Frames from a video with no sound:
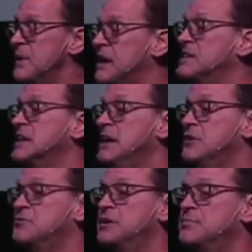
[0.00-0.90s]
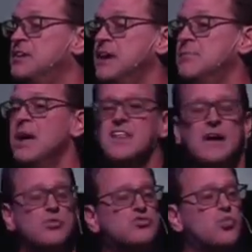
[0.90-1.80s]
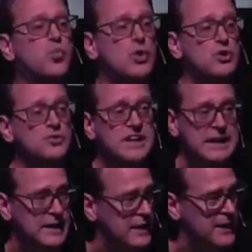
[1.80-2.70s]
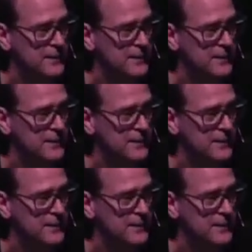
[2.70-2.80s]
and a leadership team that was wounded.